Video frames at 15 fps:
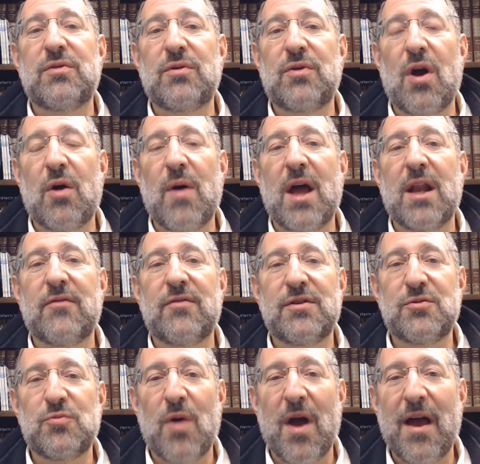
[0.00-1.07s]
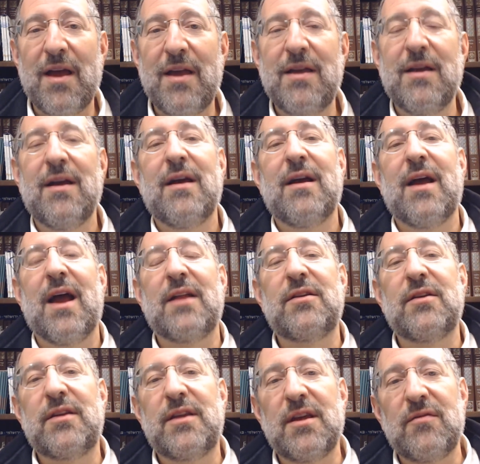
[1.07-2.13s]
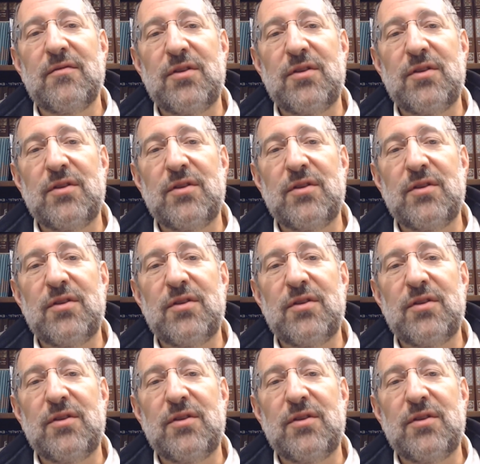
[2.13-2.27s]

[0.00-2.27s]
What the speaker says: go out of his way and to give